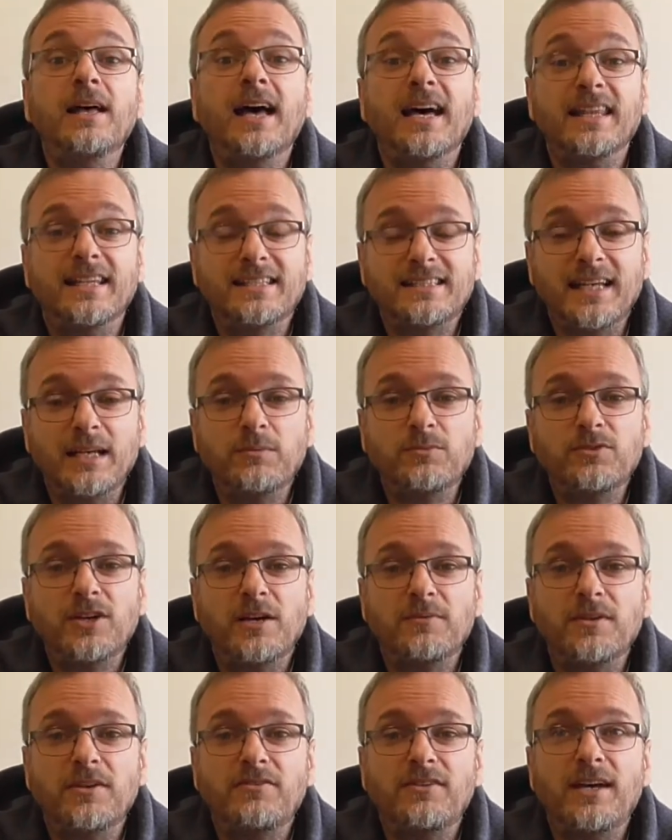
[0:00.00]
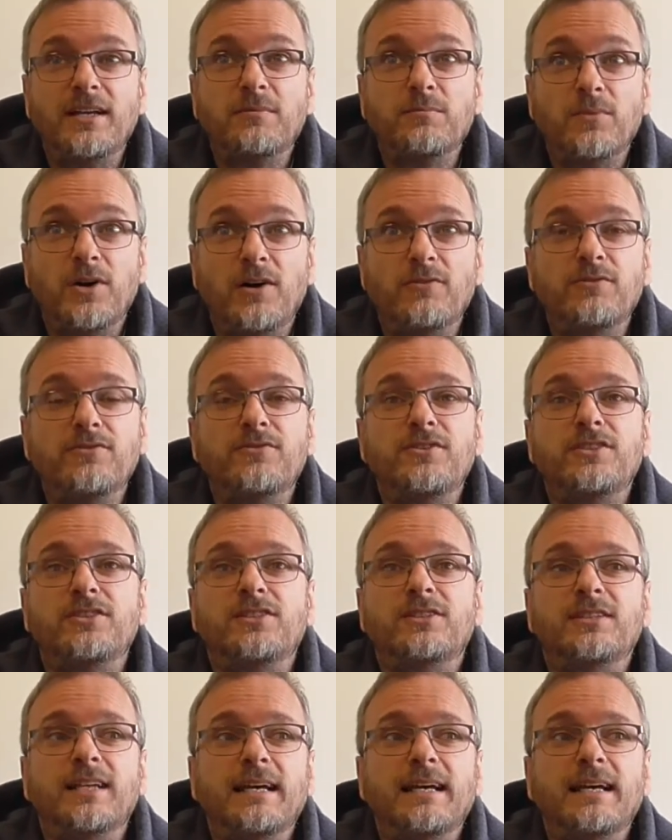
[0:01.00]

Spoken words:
At the same time, they've had Marvel vs.